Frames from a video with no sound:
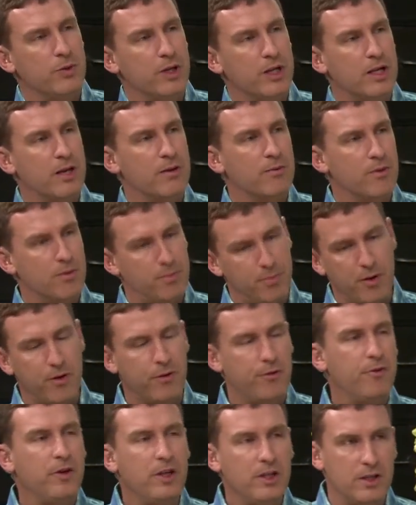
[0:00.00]
when it comes to
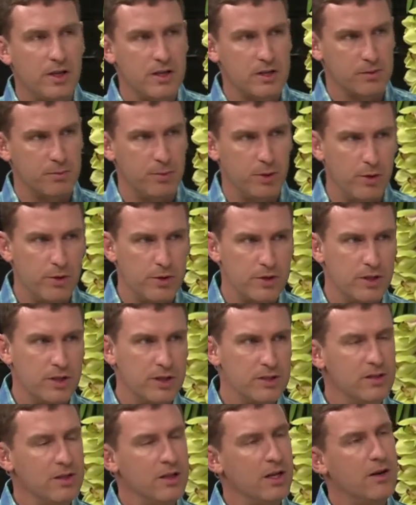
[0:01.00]
paraffin diesel pollution,
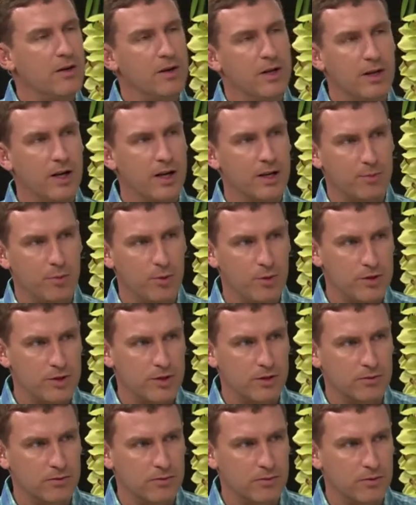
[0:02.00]
isn't the only kind of
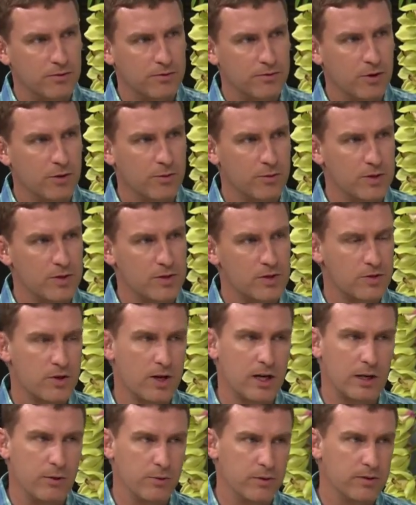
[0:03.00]
pollution farmers are
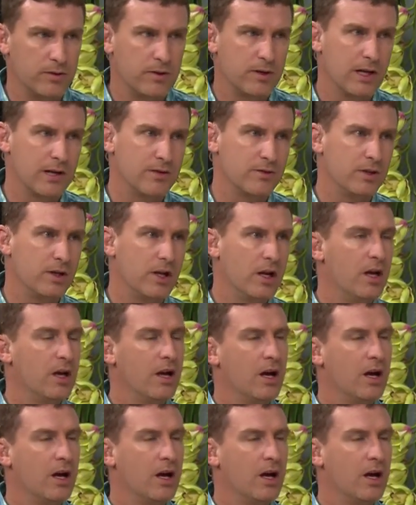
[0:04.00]
struggling with in the country.